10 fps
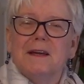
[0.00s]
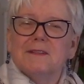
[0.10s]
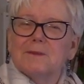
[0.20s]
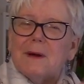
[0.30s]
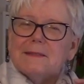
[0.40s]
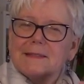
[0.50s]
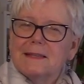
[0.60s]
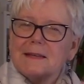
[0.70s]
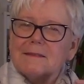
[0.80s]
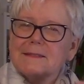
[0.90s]
So, a
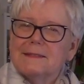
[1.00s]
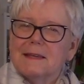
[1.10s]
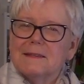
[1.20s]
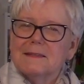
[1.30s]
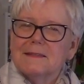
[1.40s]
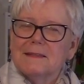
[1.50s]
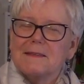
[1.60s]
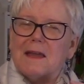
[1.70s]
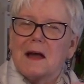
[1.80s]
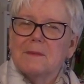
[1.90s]
single sentence in
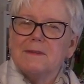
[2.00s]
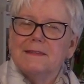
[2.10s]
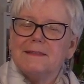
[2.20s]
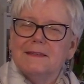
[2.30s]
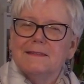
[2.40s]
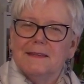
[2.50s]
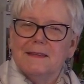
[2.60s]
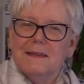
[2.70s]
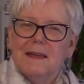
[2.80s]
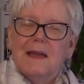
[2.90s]
the
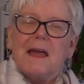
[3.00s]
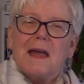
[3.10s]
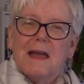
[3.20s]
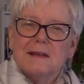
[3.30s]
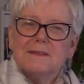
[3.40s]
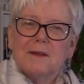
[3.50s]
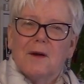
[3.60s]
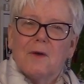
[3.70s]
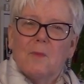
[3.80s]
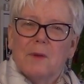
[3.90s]
IPCC
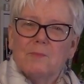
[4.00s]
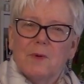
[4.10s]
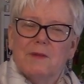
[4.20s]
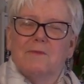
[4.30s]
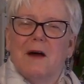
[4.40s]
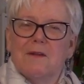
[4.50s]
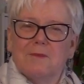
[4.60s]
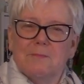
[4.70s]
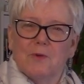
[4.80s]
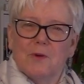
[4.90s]
SR 1.5
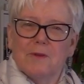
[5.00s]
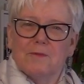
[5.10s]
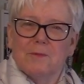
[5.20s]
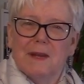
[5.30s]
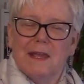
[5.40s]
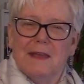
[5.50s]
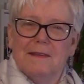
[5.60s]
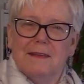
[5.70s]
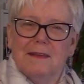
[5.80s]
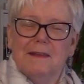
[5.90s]
report of
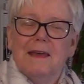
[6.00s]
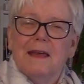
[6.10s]
2018,